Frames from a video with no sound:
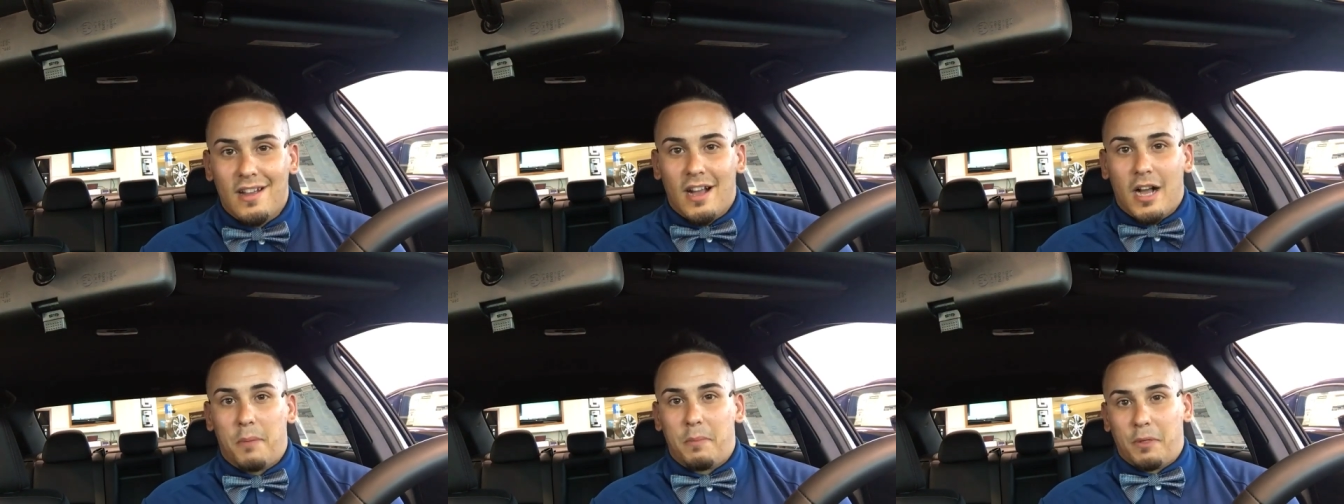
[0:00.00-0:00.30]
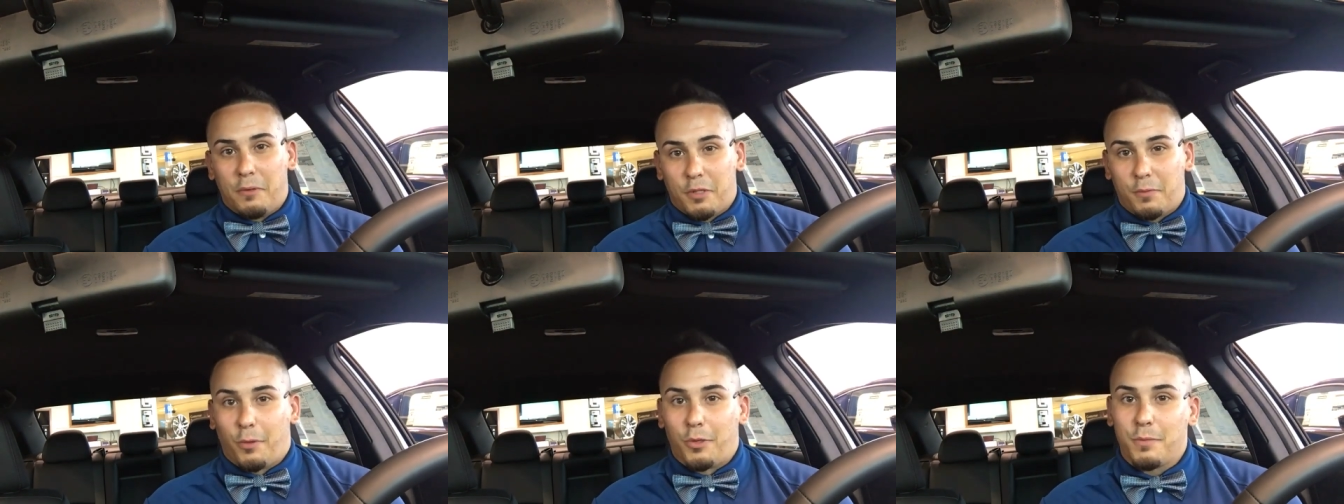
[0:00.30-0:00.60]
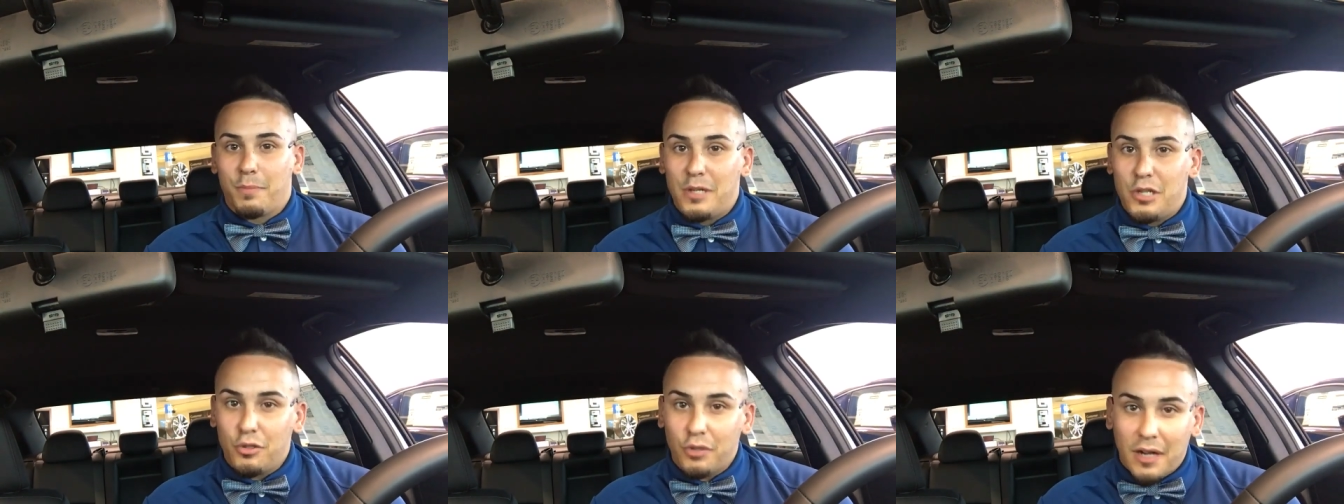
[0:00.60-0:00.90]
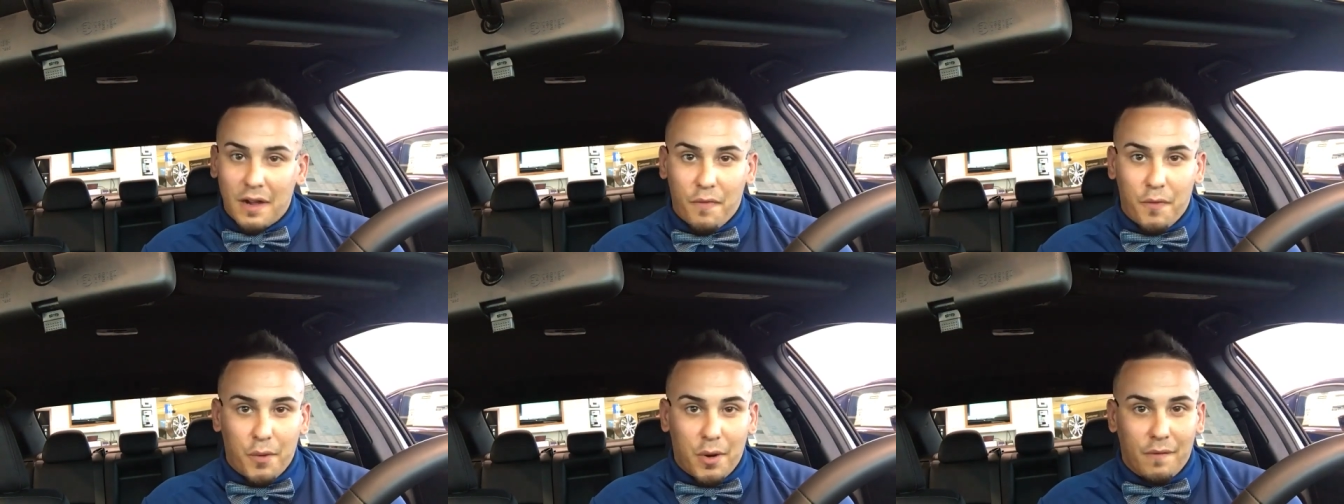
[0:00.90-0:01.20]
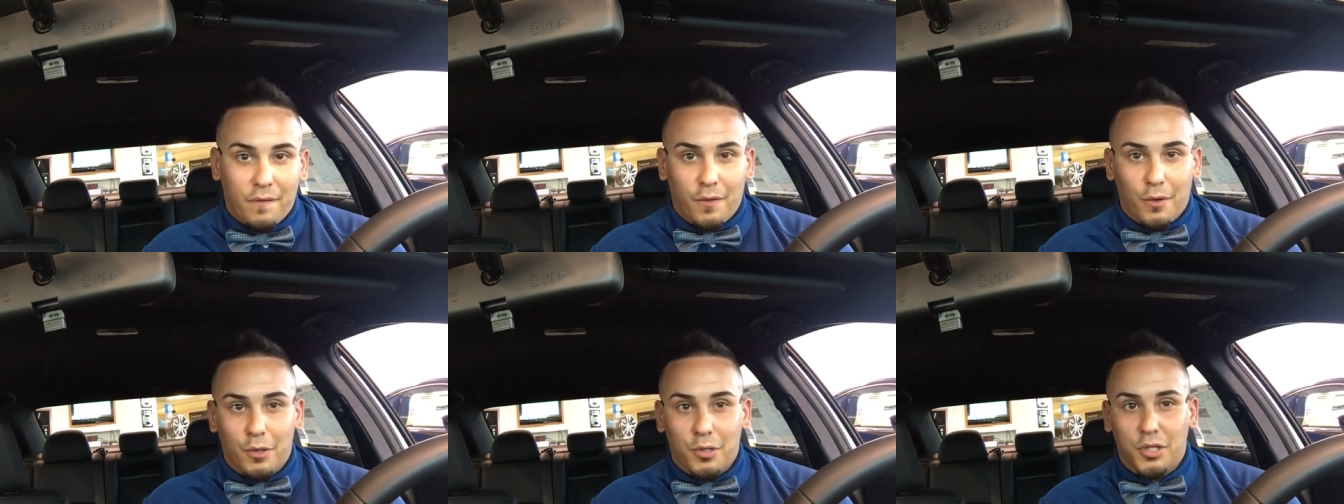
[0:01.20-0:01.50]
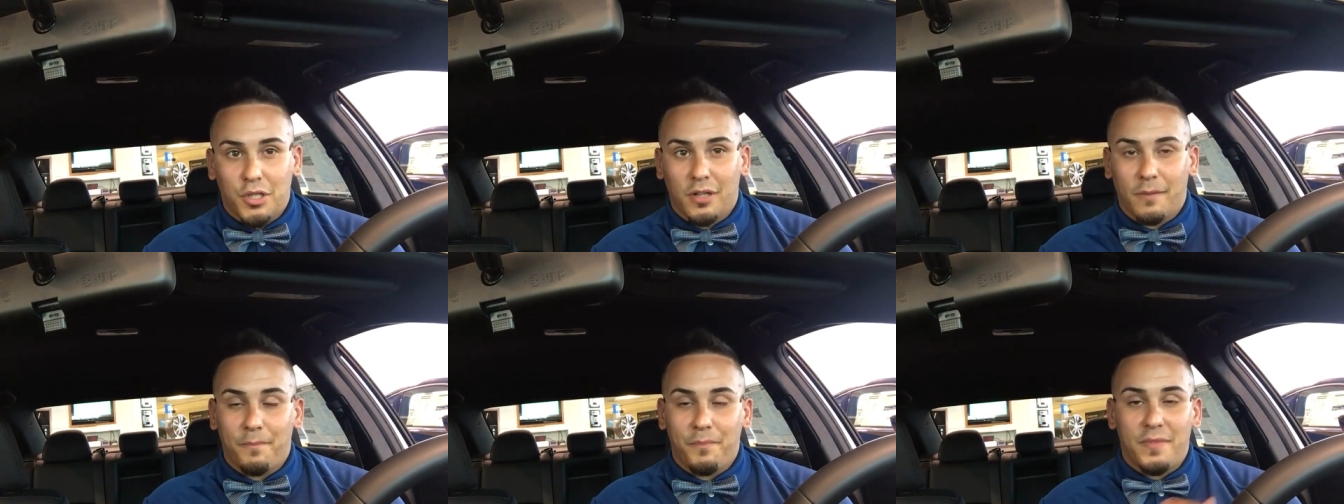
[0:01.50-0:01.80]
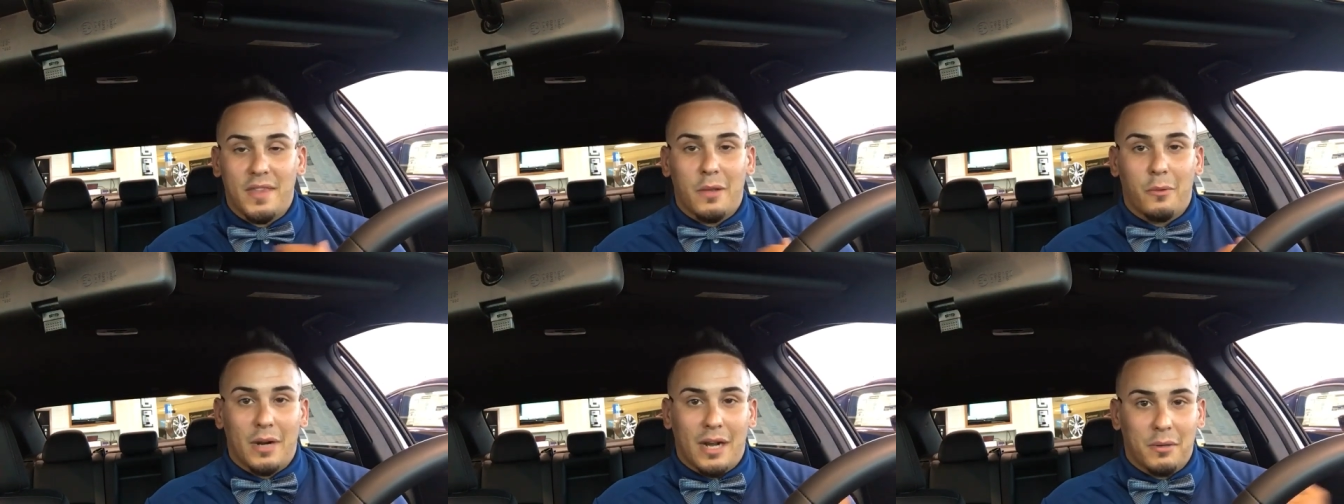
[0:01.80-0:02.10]
Um, it was supposed to be July 31st
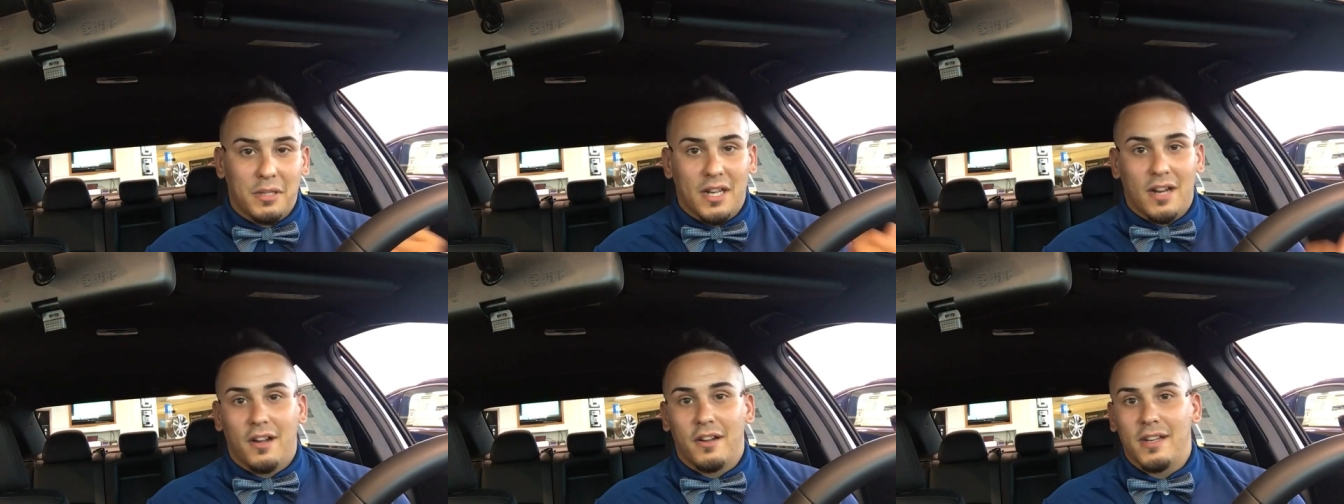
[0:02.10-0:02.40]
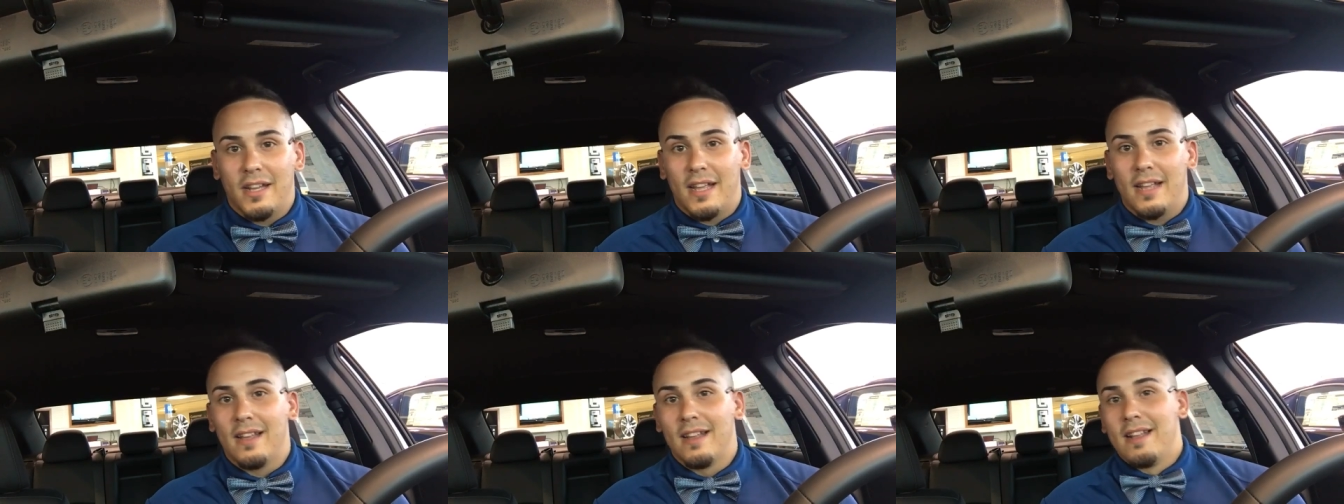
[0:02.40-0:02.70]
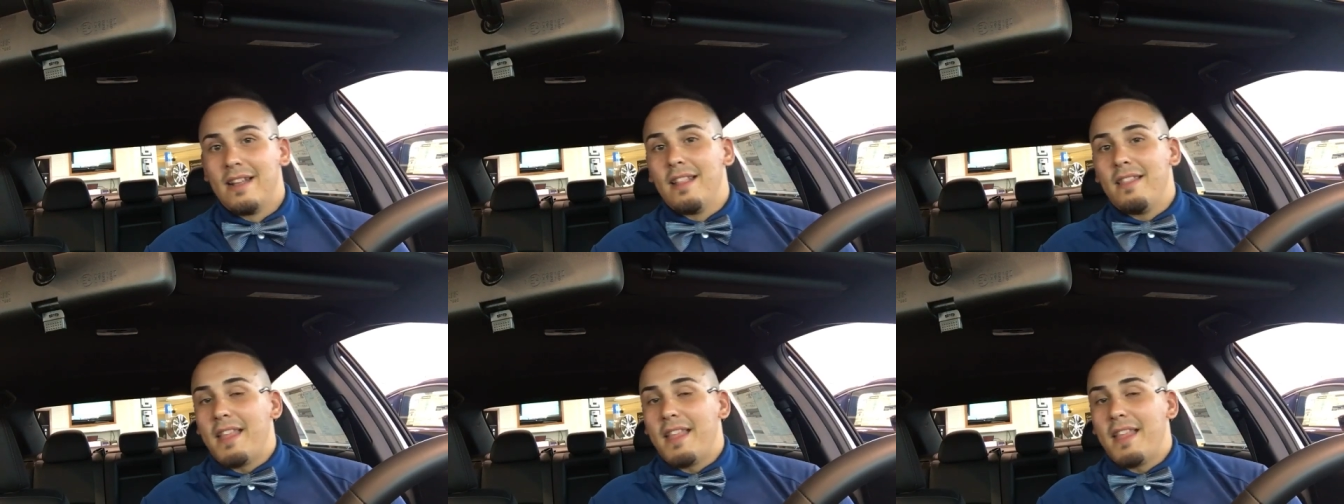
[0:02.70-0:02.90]
when I was at Hyundai.